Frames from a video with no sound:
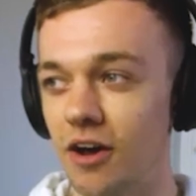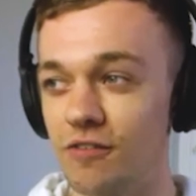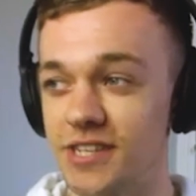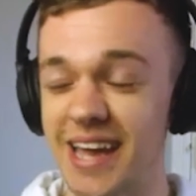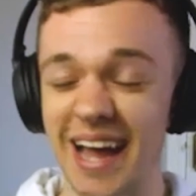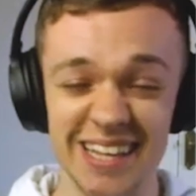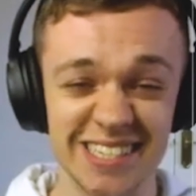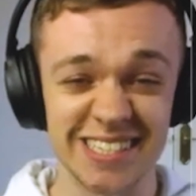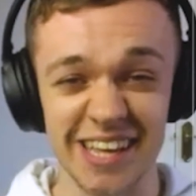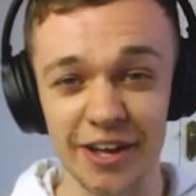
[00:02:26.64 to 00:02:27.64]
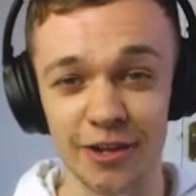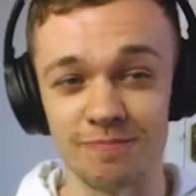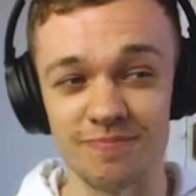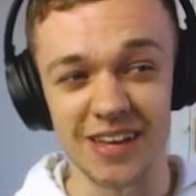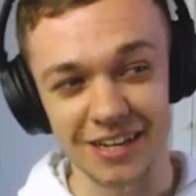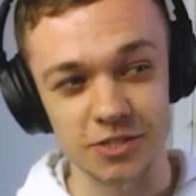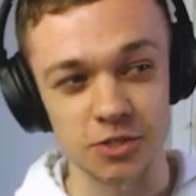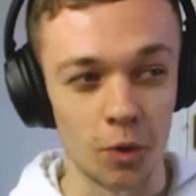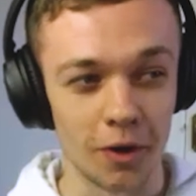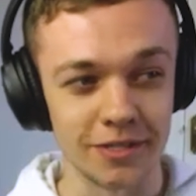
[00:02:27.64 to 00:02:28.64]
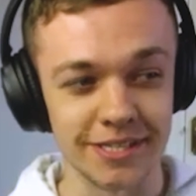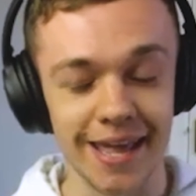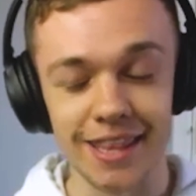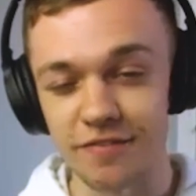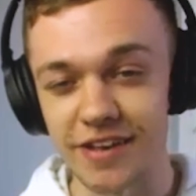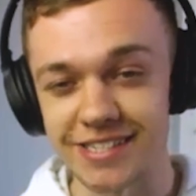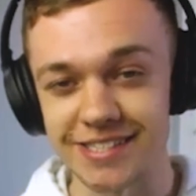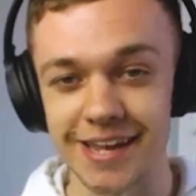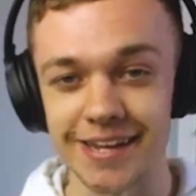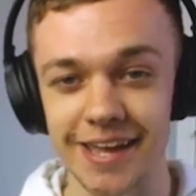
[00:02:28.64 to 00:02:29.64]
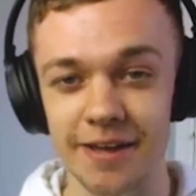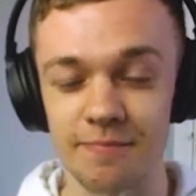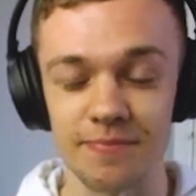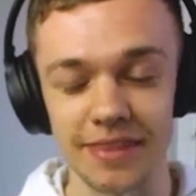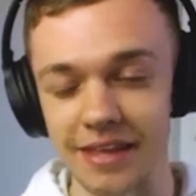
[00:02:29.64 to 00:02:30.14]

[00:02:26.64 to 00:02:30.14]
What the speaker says: Obviously, Alex Neil, towards the end of his tenure,